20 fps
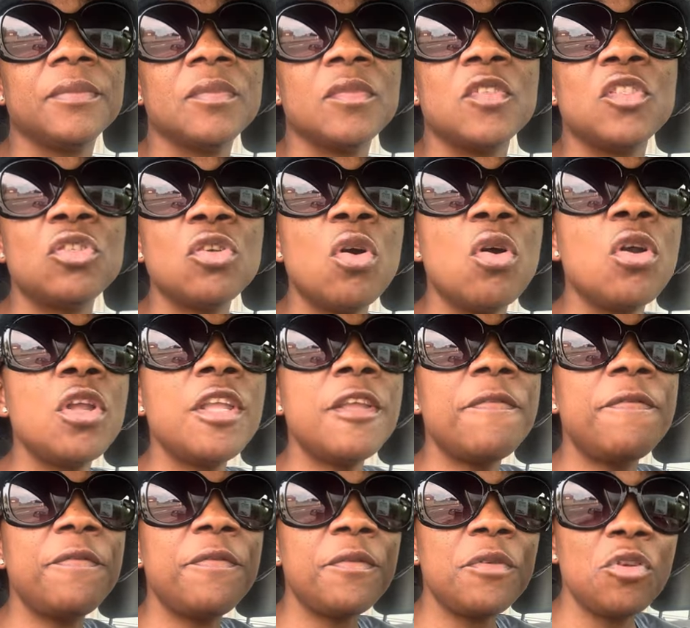so if
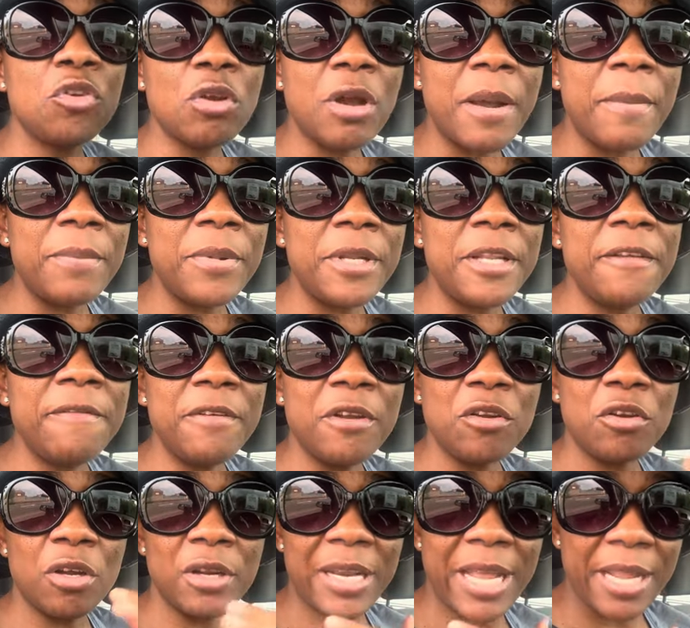you are believing
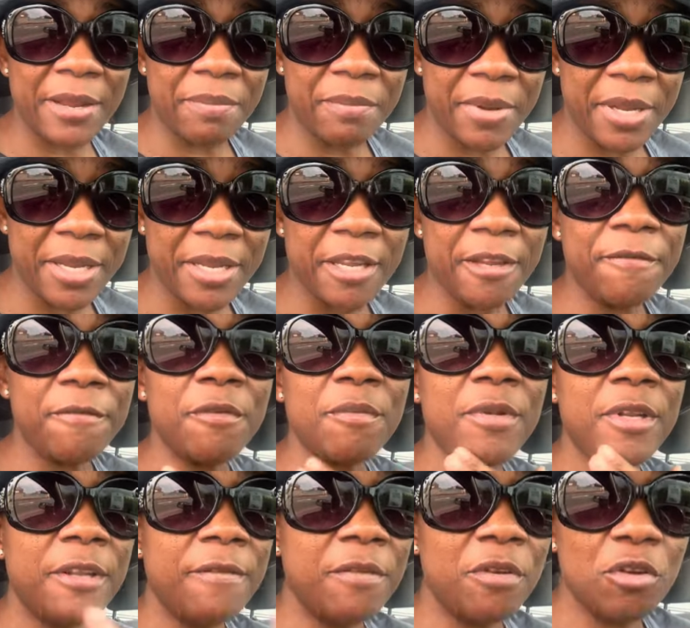god like me if you
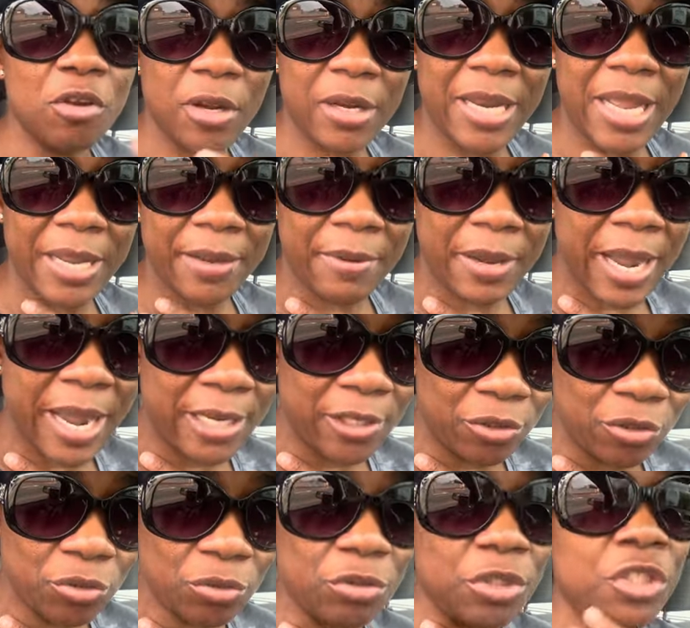believe in god like i
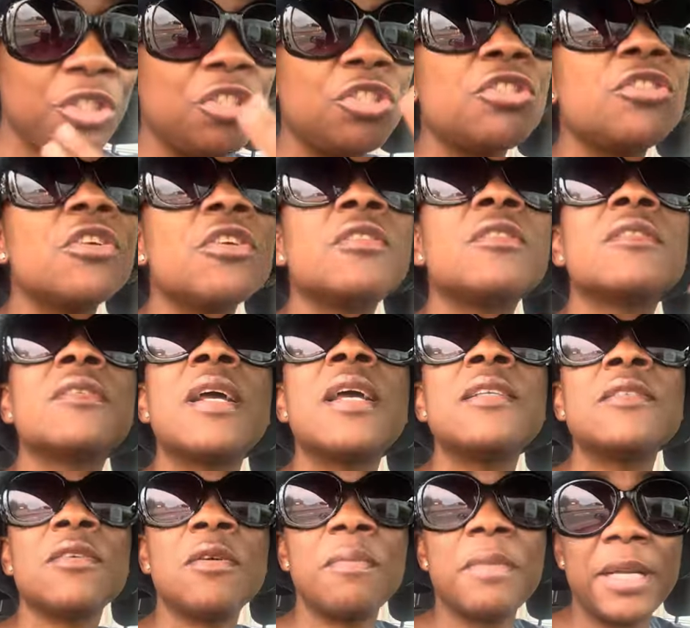do in jesus
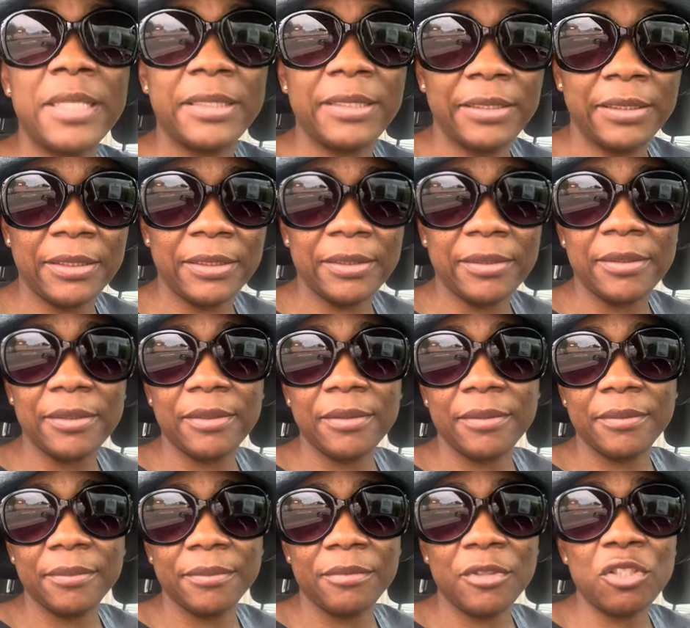christ almighty
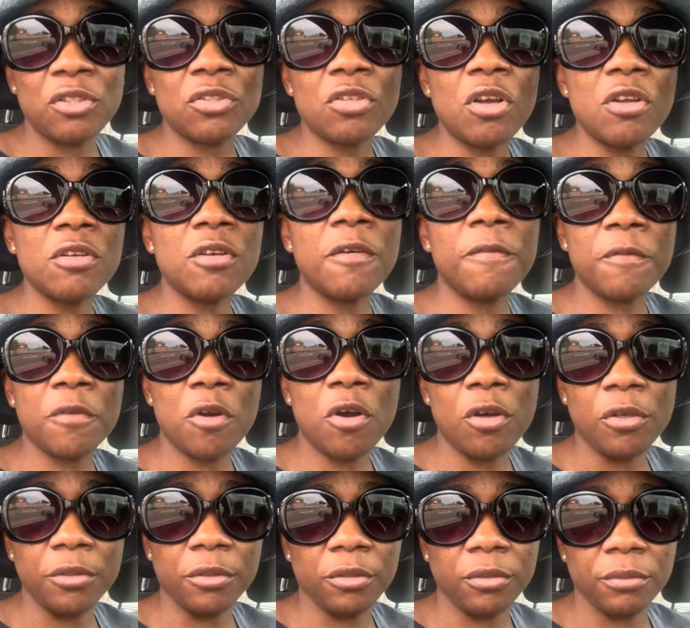the son of god